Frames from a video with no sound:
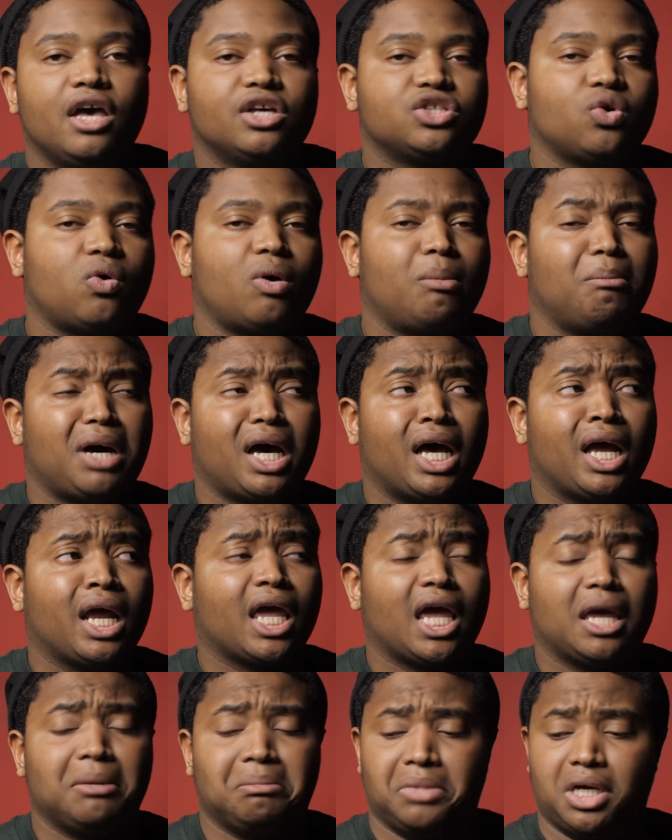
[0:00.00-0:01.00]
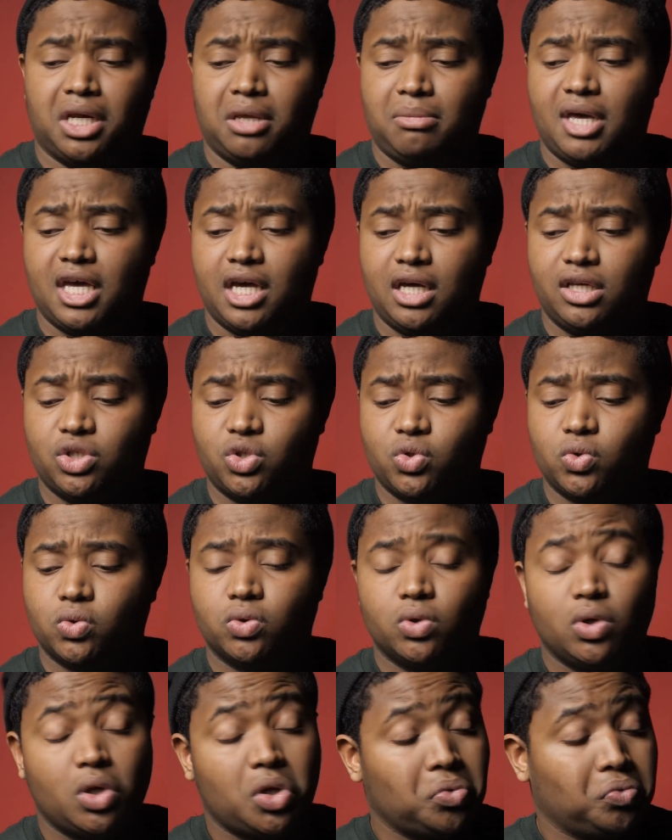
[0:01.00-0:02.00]
So I'm buying a money-making
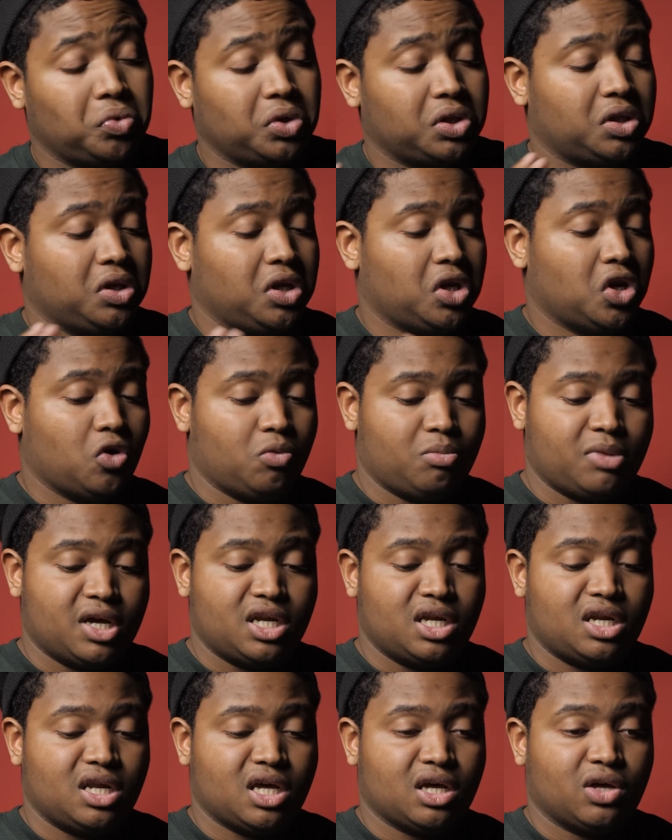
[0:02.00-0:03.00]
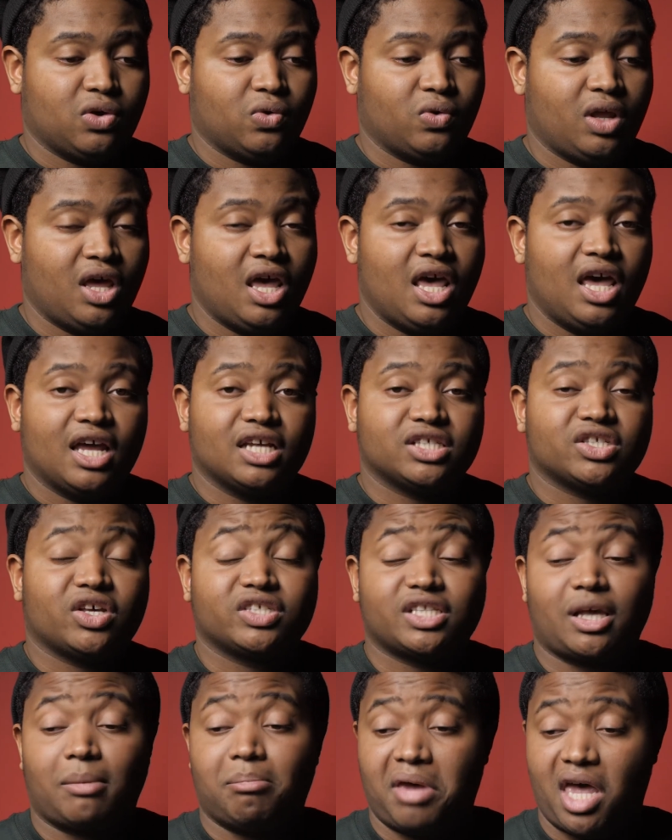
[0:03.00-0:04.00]
tool with no money down. As long as
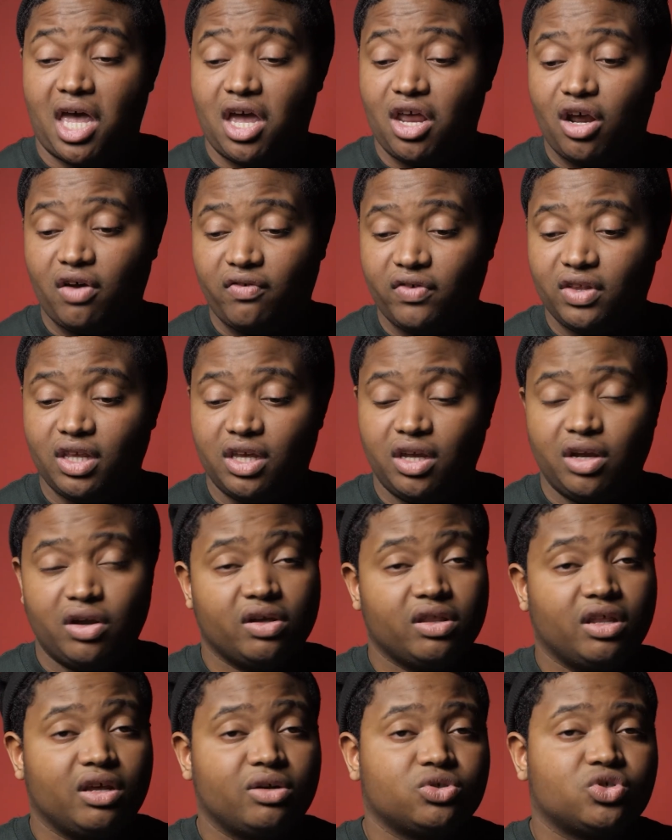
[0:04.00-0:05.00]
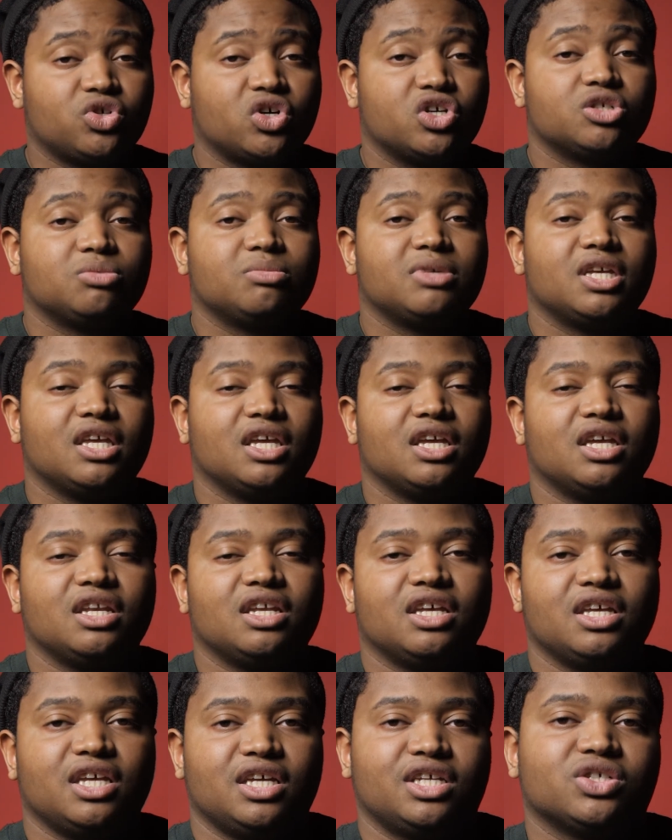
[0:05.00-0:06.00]
I pay it off in the year, they don't charge me
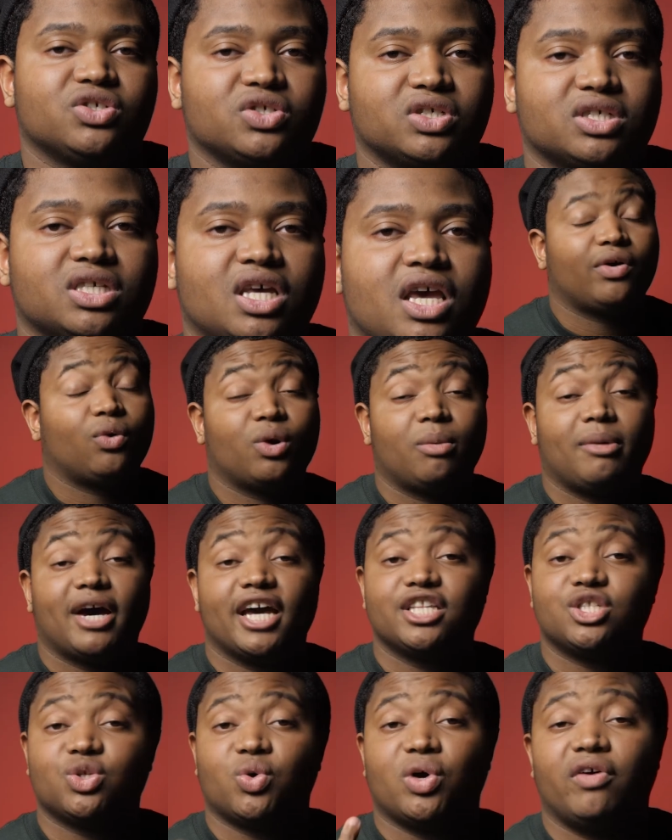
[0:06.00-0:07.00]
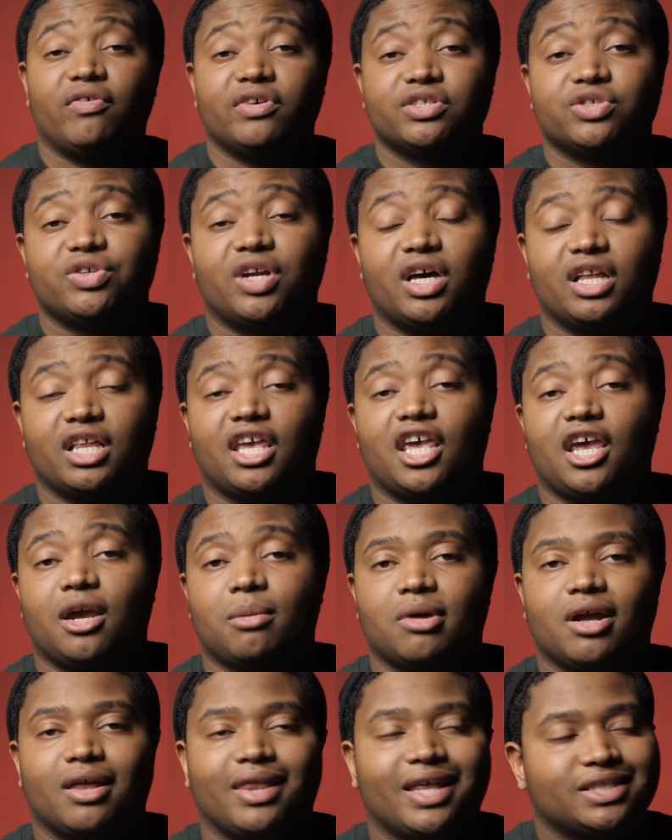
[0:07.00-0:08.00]
any interest. If I want to buy a $1,200
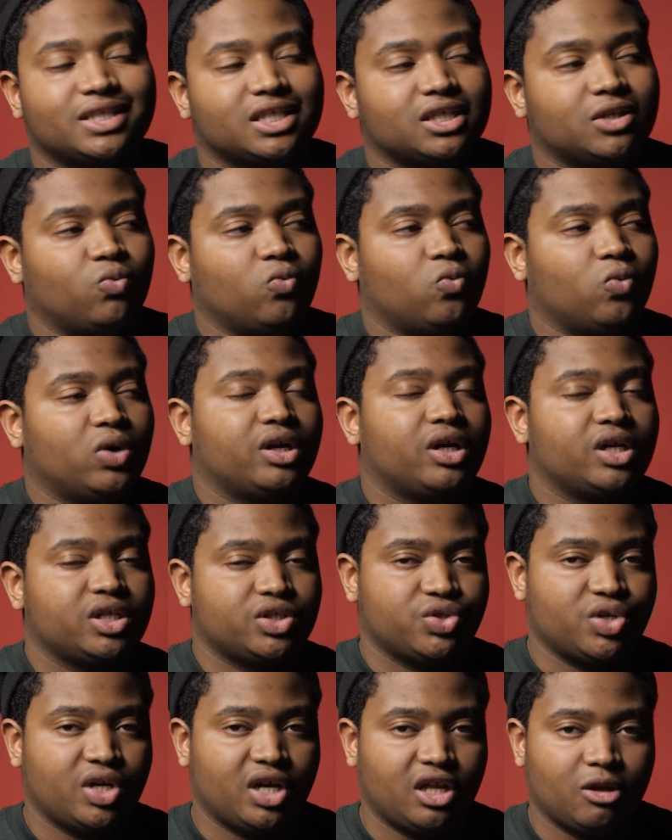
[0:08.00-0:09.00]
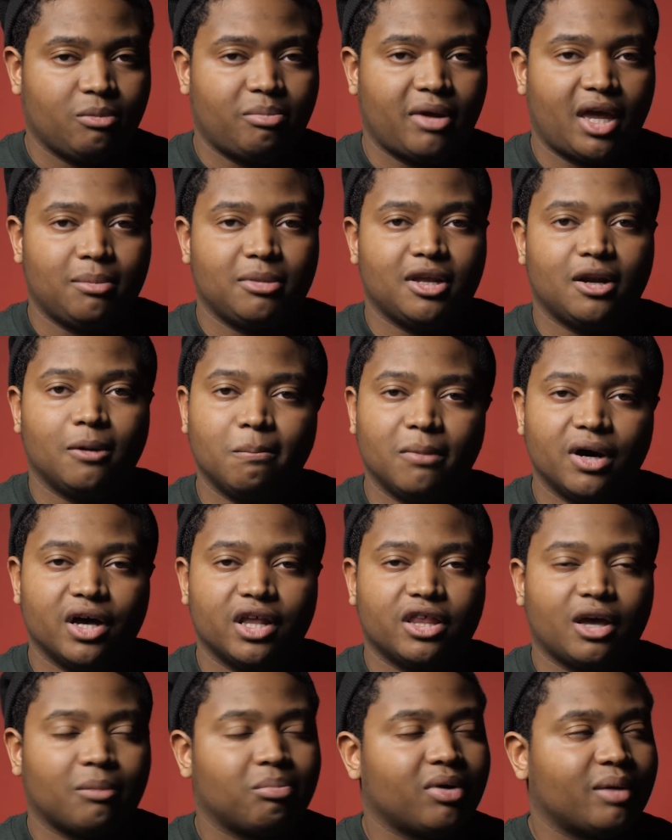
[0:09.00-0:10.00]
camera, that's a $100 payment a
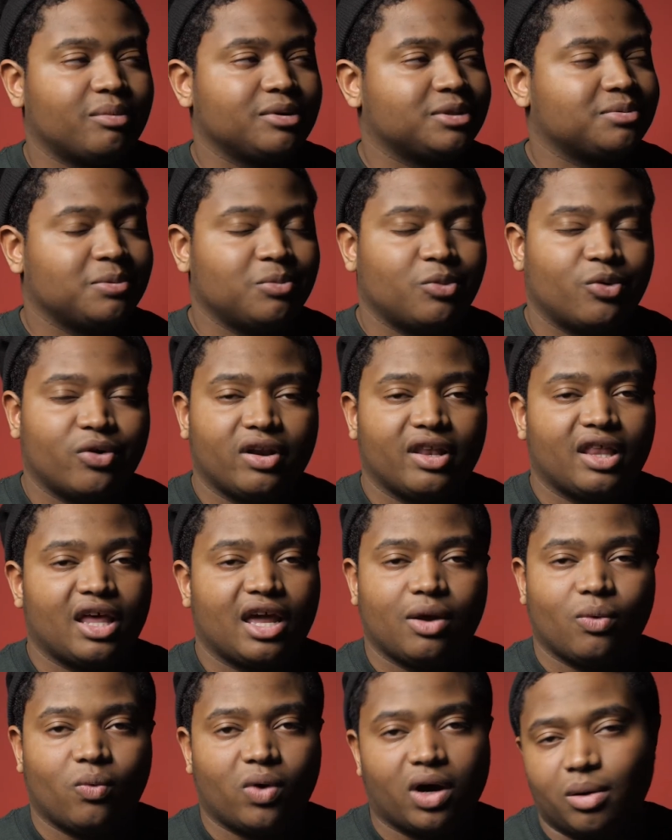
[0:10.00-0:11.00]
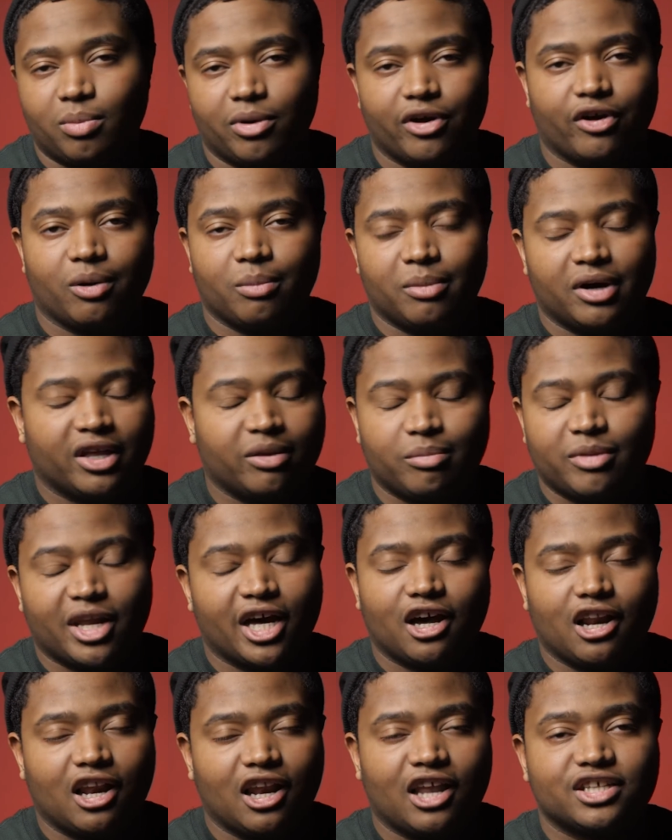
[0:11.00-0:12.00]
month. I probably spend more than that at Whataburger a month, I'm not
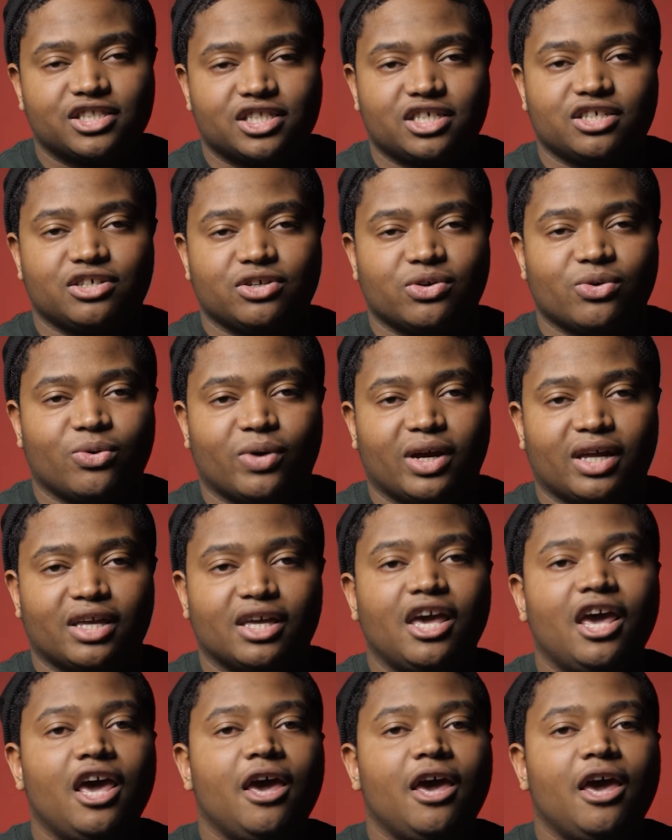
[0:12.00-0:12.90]
gonna lie to you, right?